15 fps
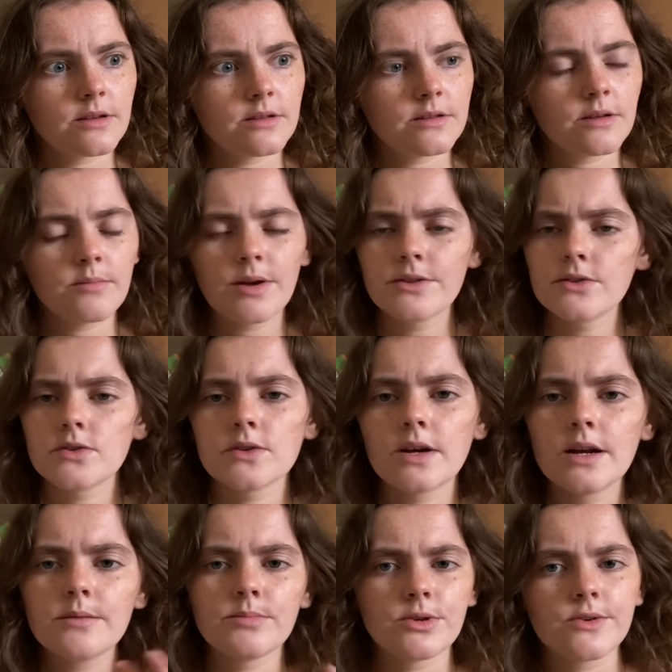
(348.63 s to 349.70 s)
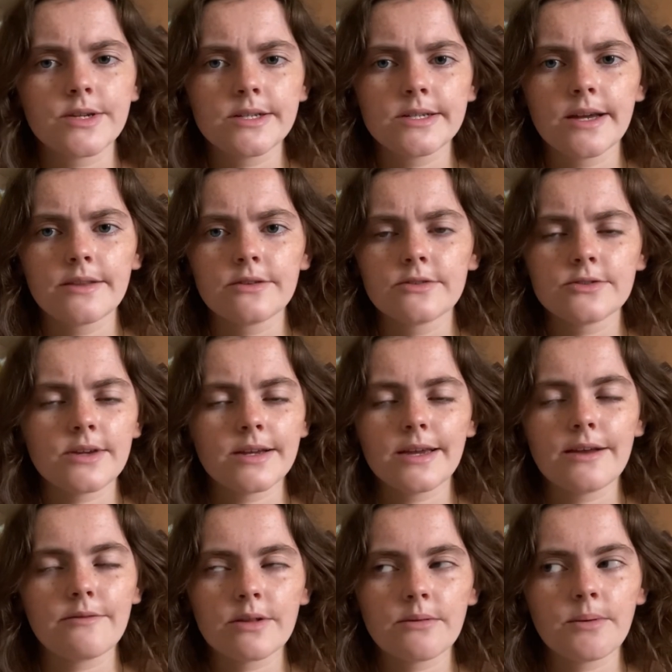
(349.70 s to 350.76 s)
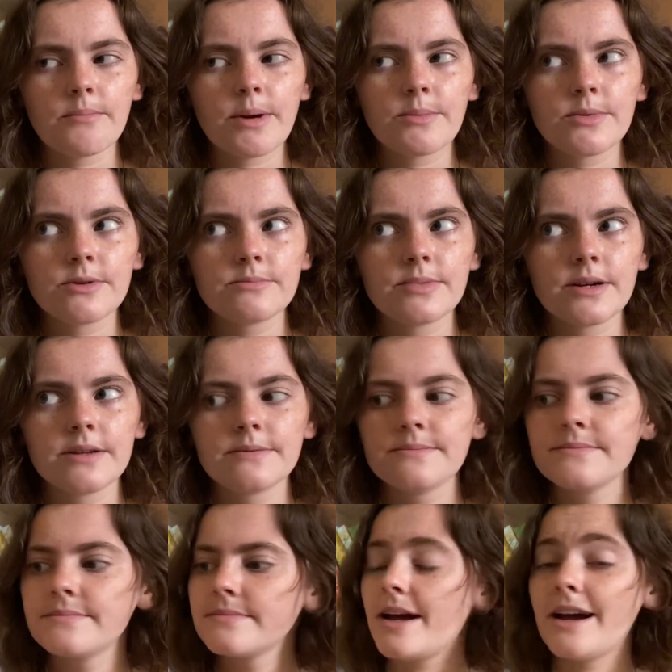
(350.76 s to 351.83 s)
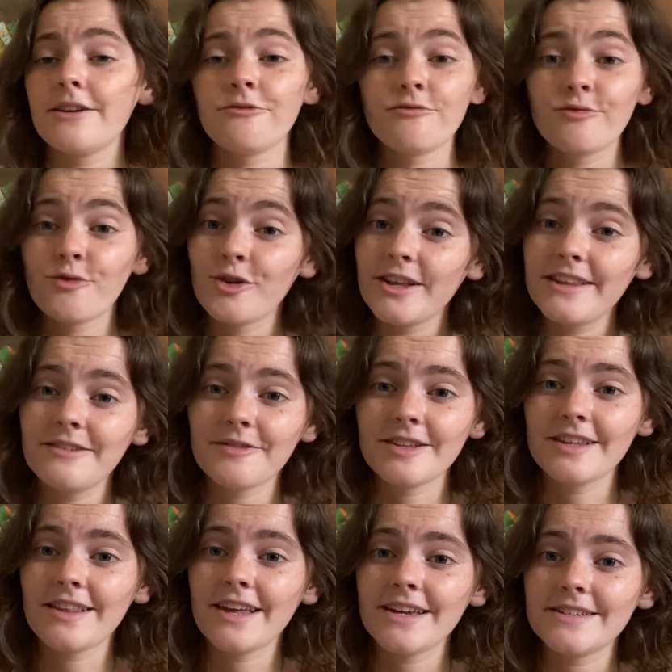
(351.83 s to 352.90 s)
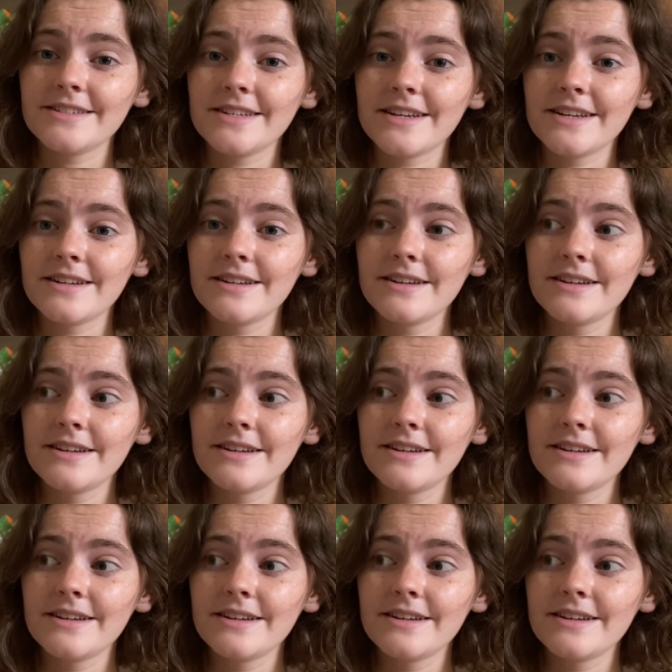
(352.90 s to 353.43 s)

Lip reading: The months are kind of blurring together, so I can't really remember, but I really liked it.